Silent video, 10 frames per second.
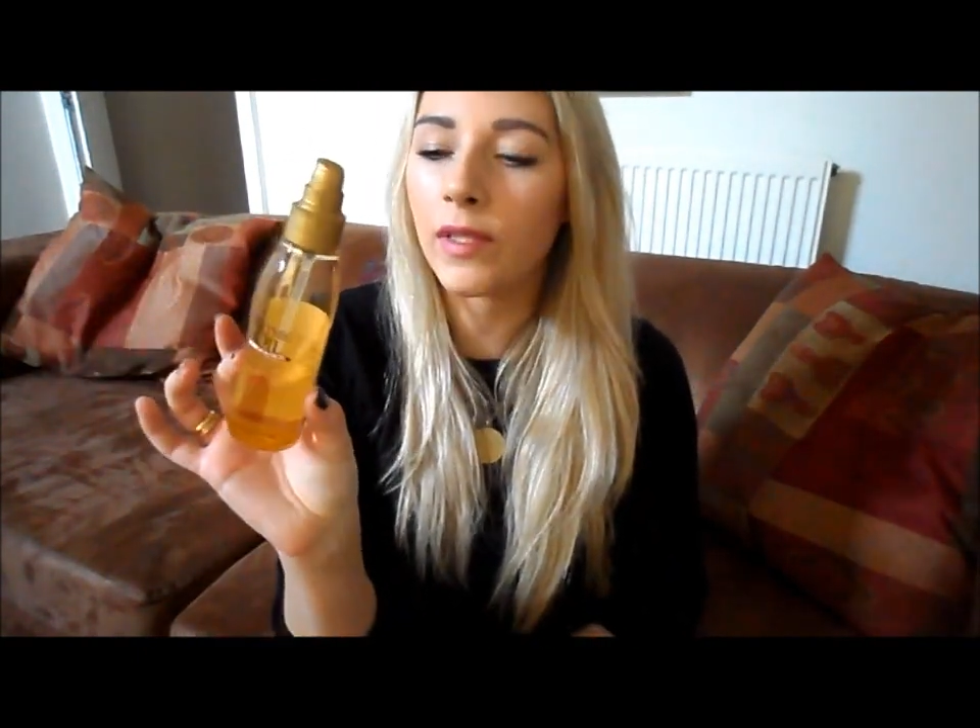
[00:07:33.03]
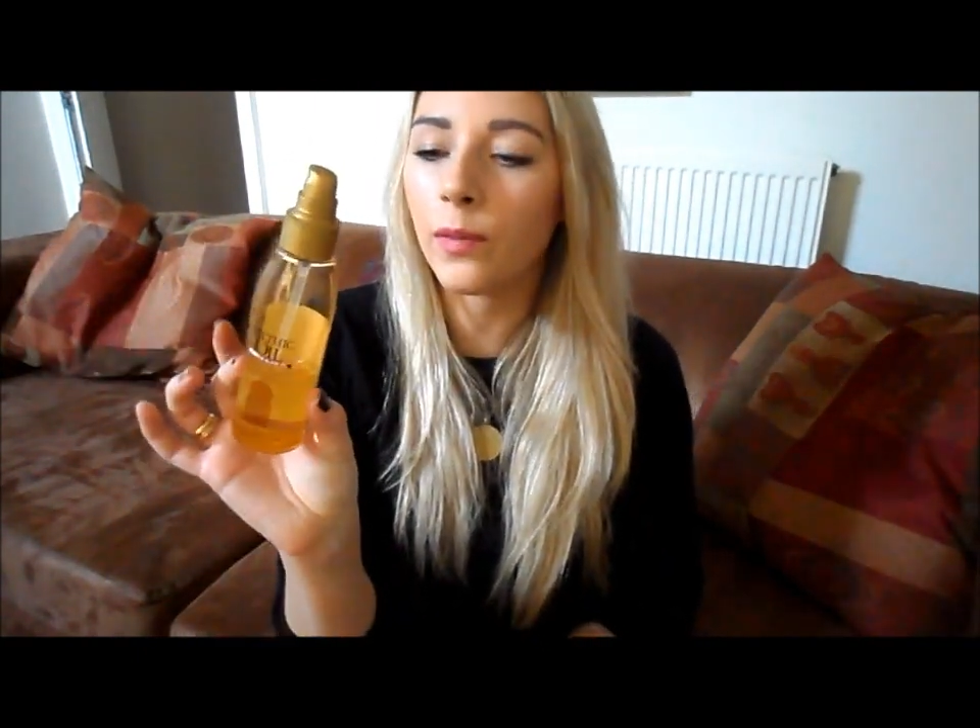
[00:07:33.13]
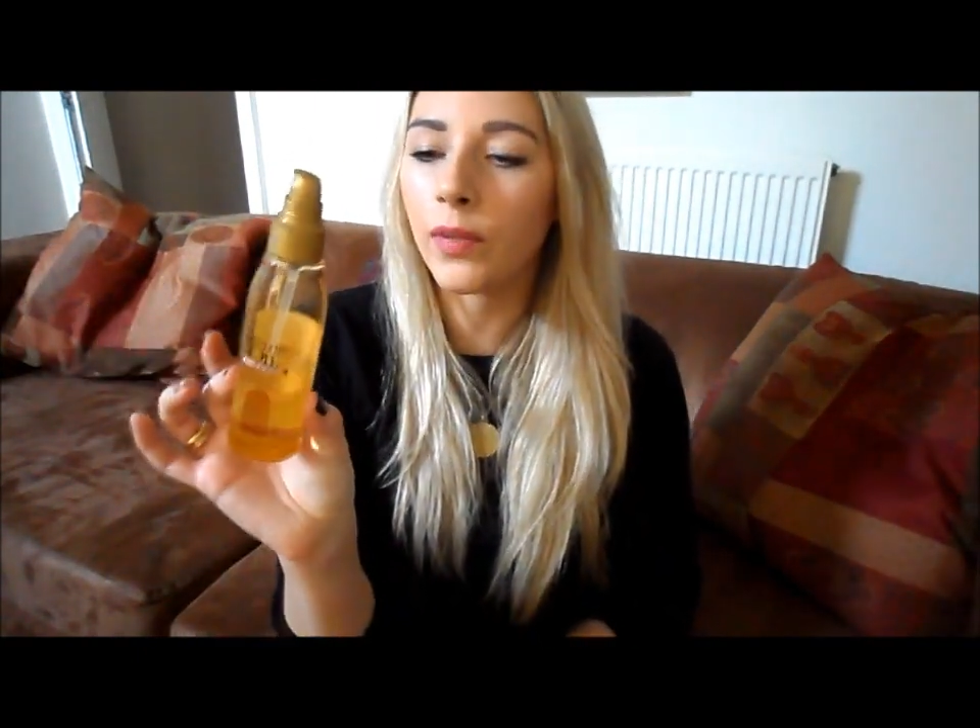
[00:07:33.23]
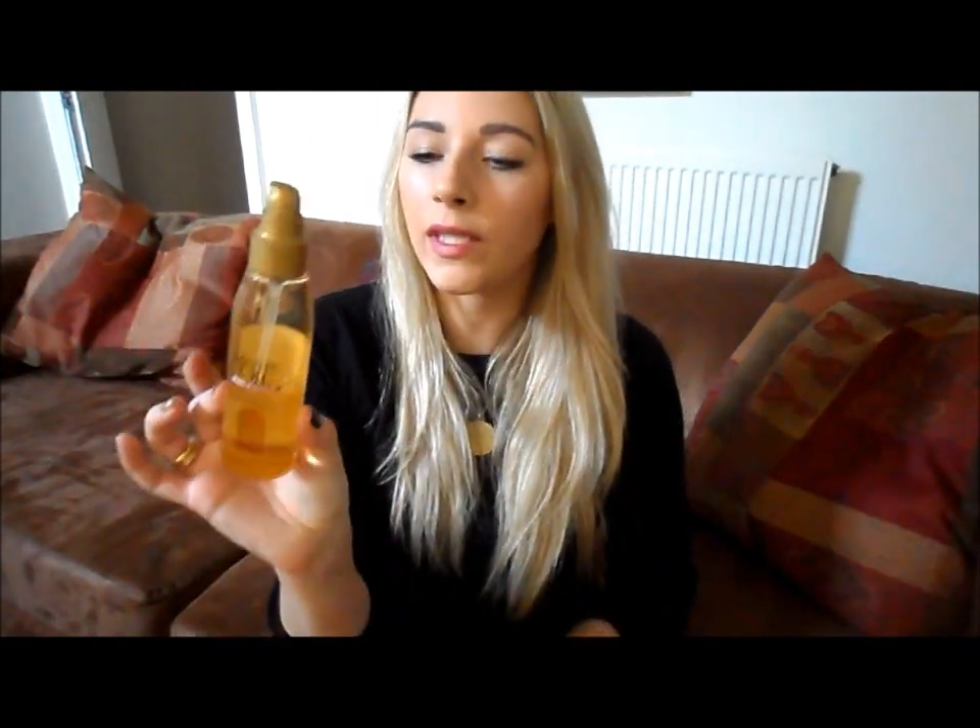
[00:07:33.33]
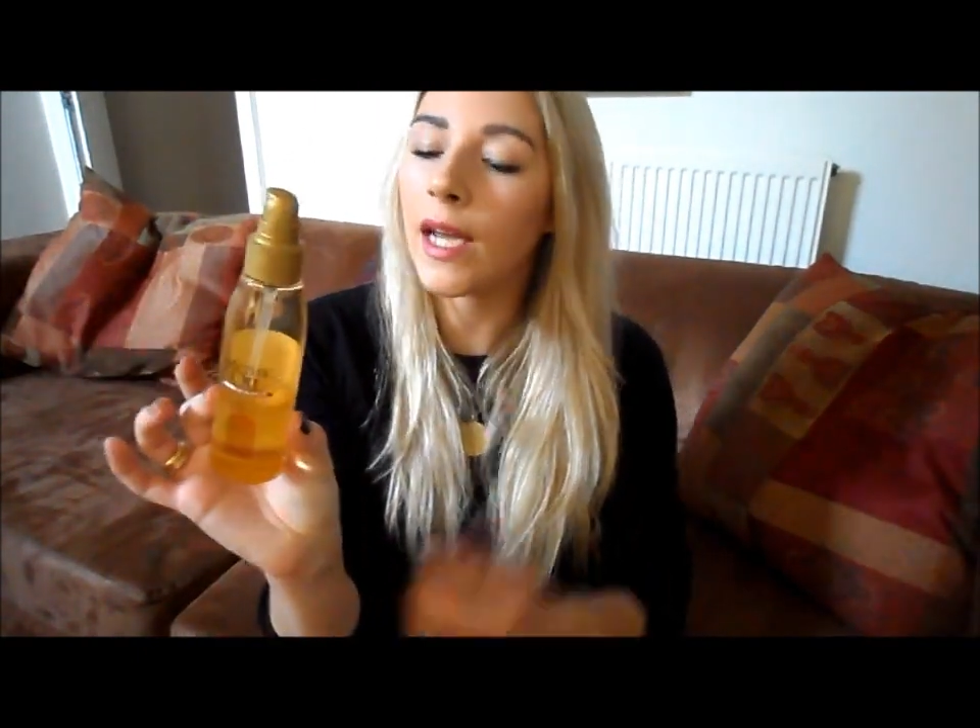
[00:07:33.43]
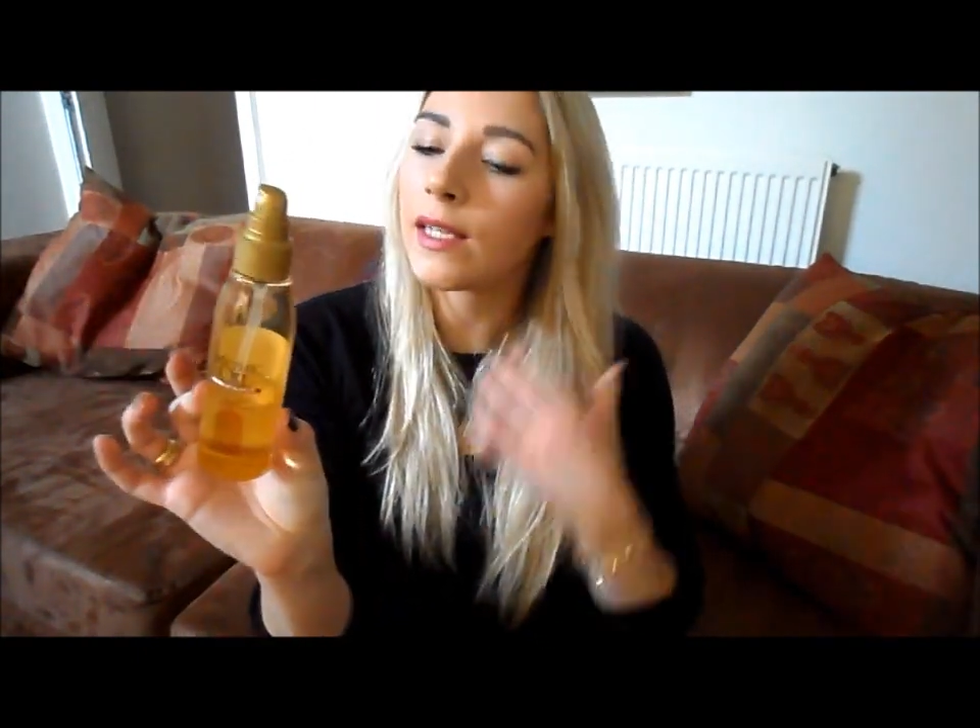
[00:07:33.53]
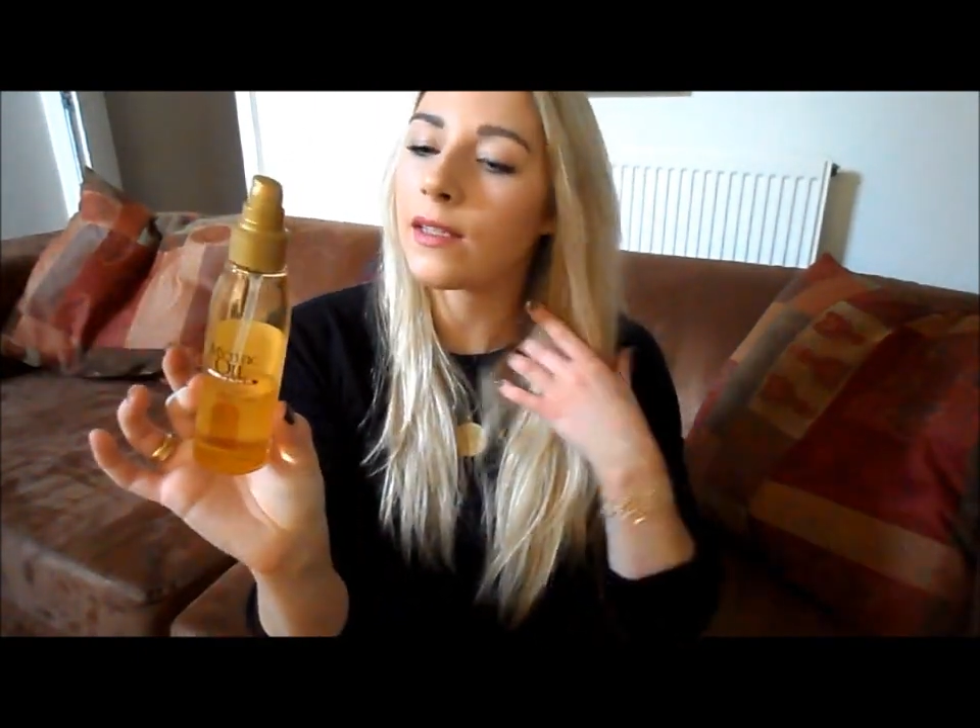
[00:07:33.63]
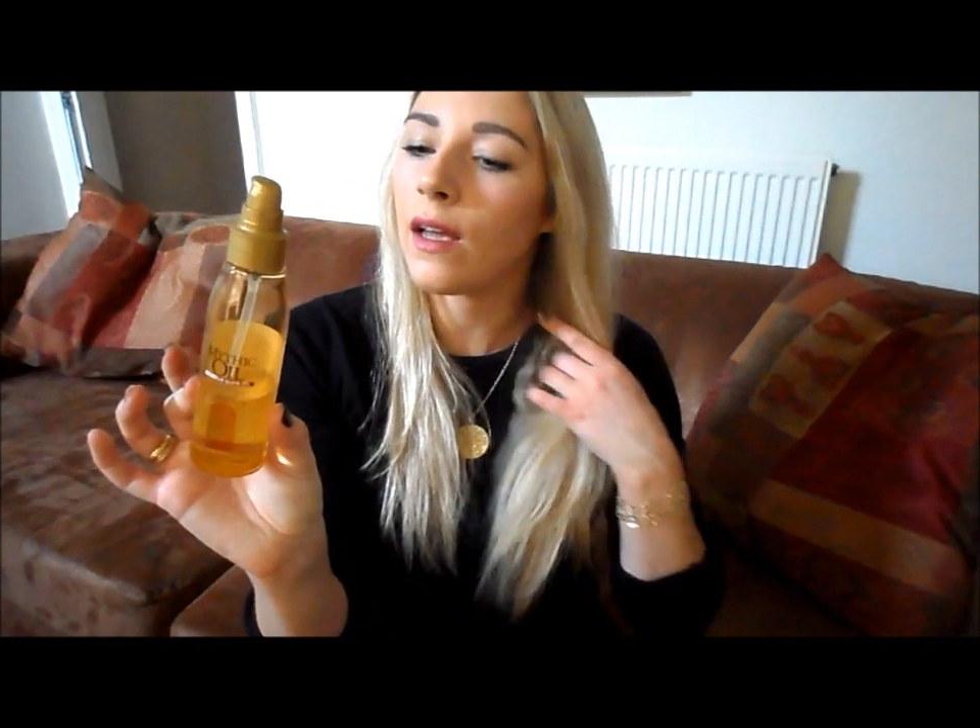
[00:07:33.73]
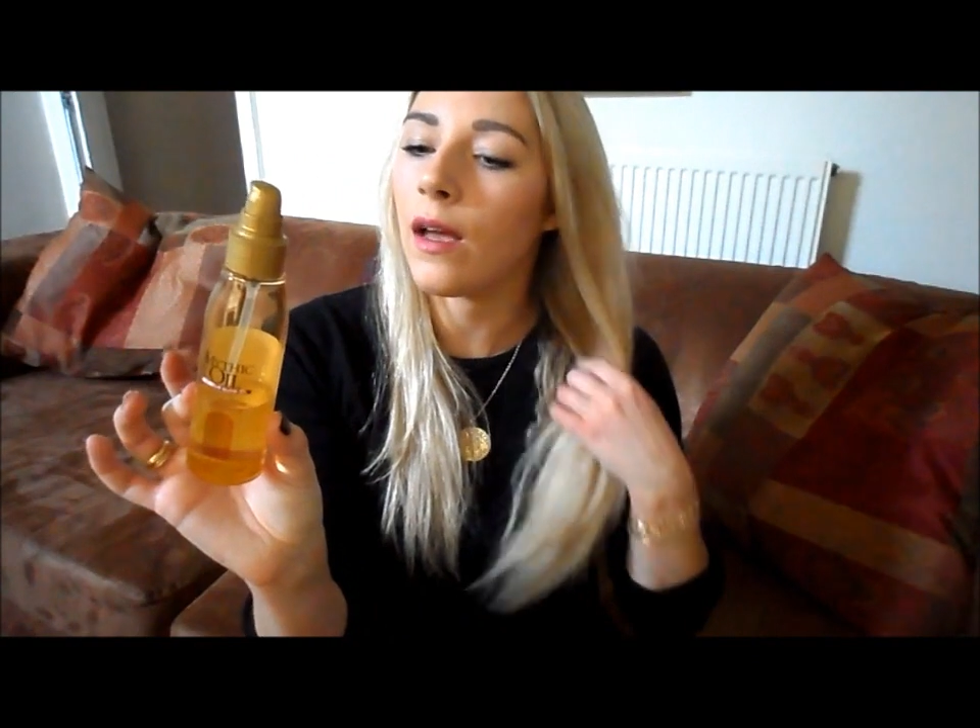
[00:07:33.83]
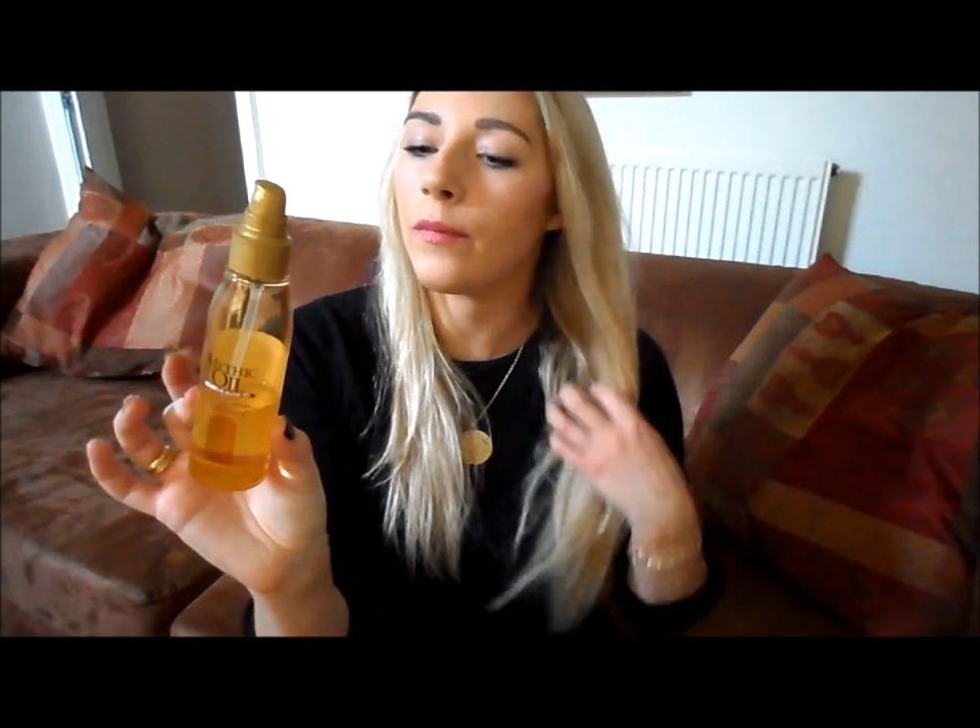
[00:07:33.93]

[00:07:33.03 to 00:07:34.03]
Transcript: to protect